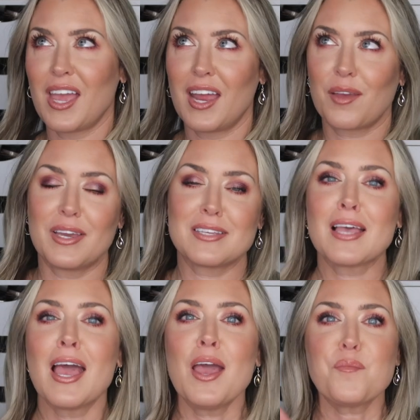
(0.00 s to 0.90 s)
Anyways,
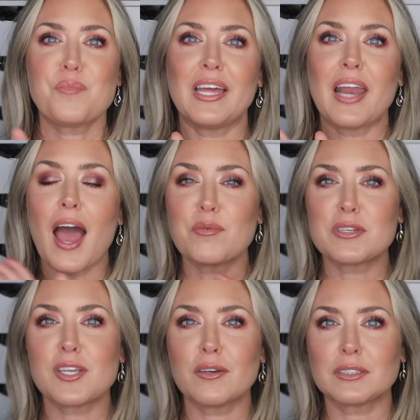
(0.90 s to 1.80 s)
but I
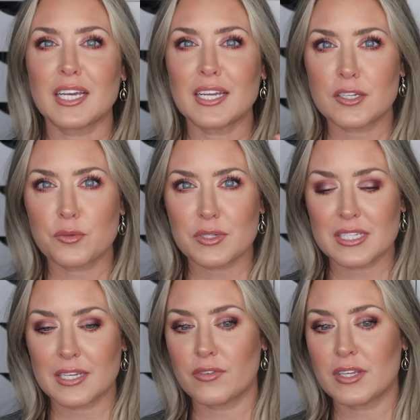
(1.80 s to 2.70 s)
was so excited to
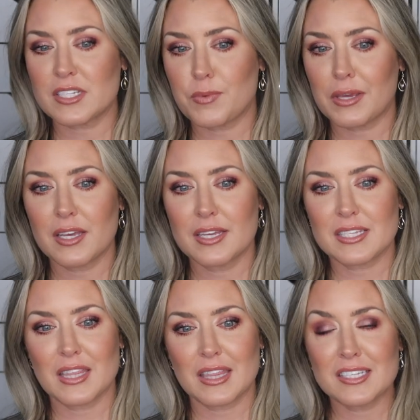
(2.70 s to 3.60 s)
receive this
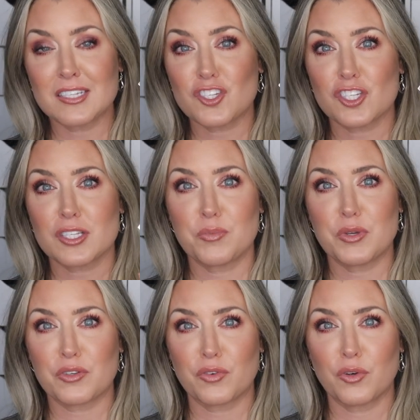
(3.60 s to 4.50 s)
because this is just a
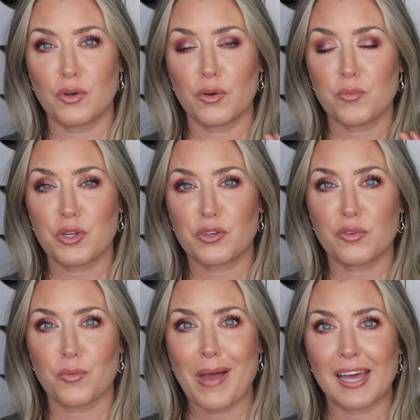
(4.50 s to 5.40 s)
beautiful,
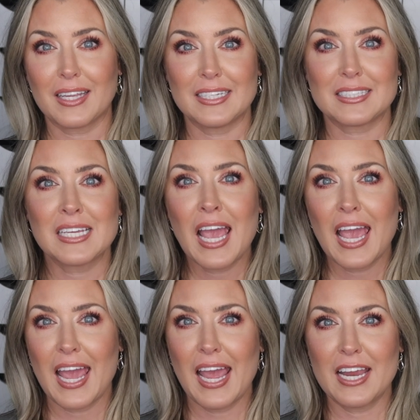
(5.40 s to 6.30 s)
beautiful palette.
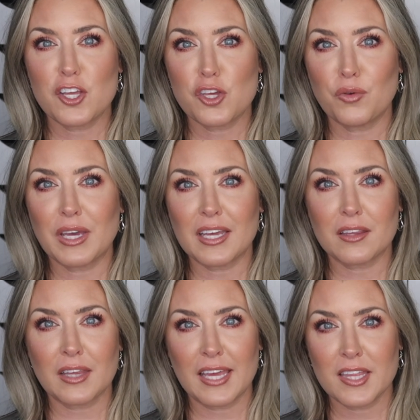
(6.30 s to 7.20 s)
And you
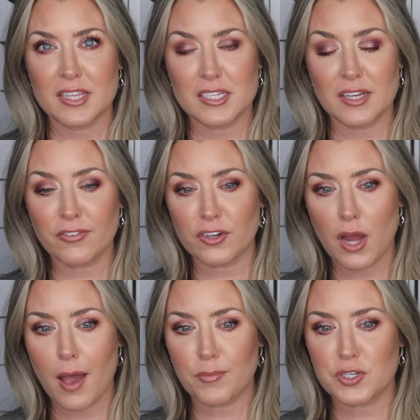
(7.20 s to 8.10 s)
get like the
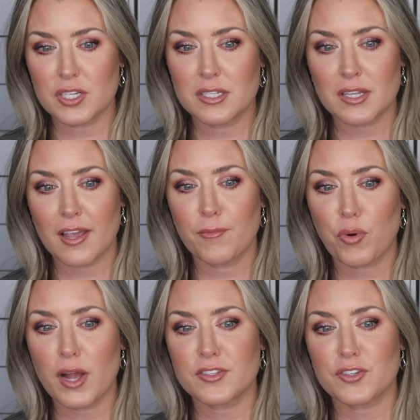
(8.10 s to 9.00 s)
different options of
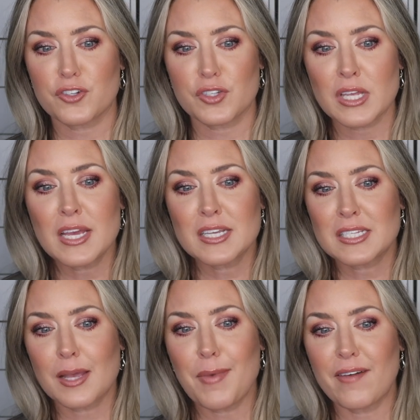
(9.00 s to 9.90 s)
bronzers.
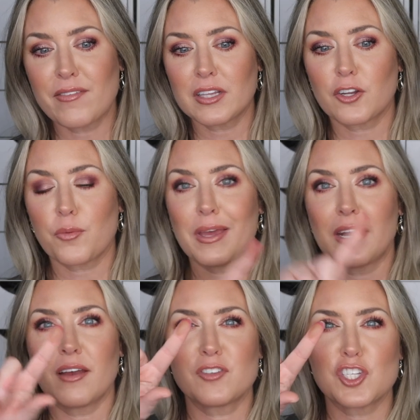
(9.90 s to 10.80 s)
Some a little
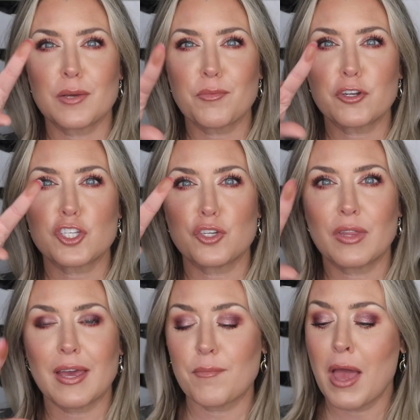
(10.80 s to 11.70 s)
bit of shimmer
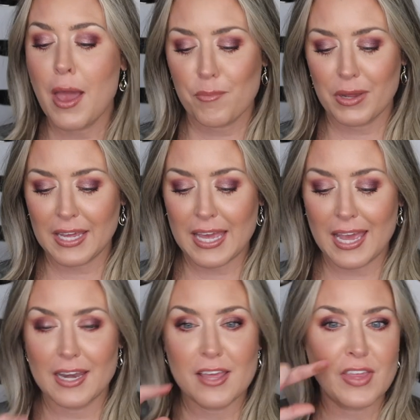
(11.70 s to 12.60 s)
to them, but
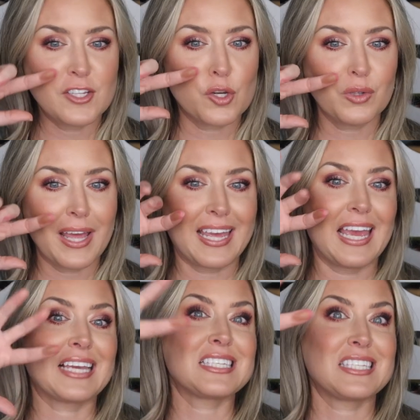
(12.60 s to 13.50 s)
again, they don't
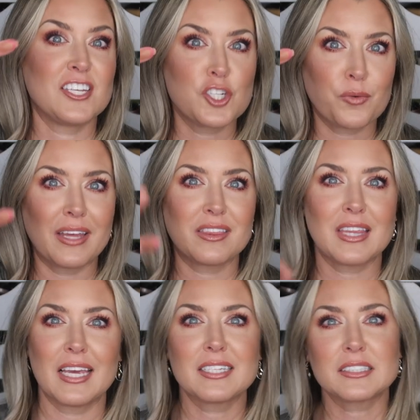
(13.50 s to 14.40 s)
like accentuate
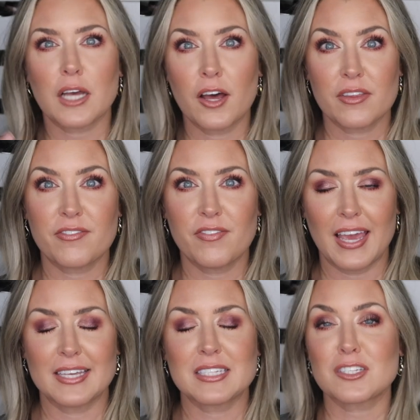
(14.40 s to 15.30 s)
things on the
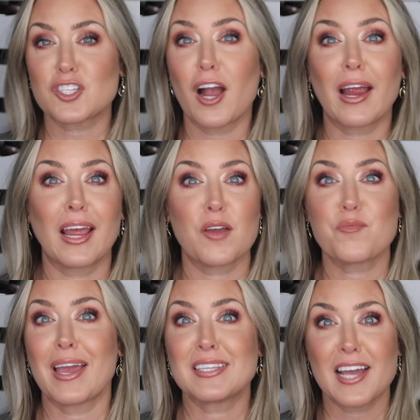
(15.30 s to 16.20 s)
face. Sorry,
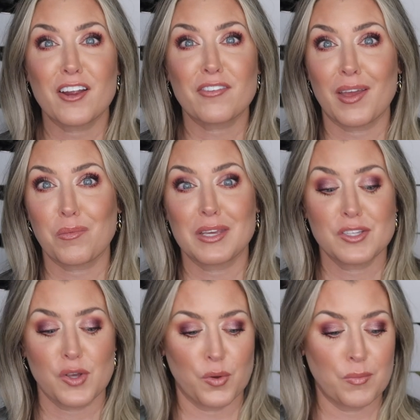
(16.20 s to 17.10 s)
my entire
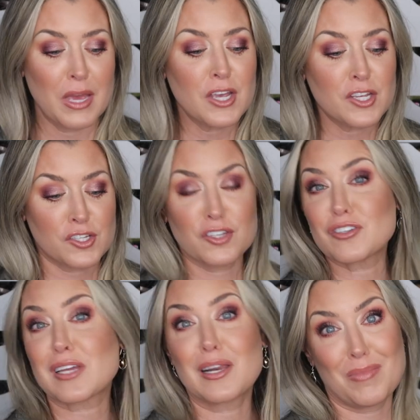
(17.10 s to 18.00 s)
family's home, so
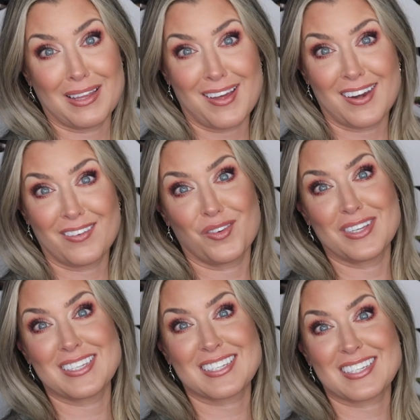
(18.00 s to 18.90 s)
there's going to be a lot of
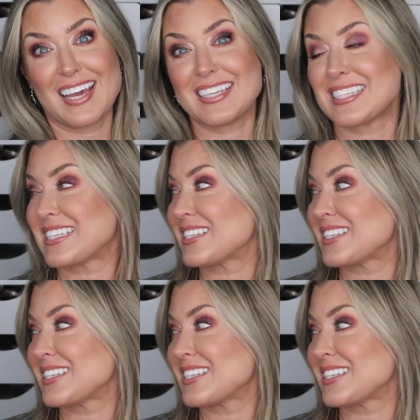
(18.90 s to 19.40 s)
noises, guys.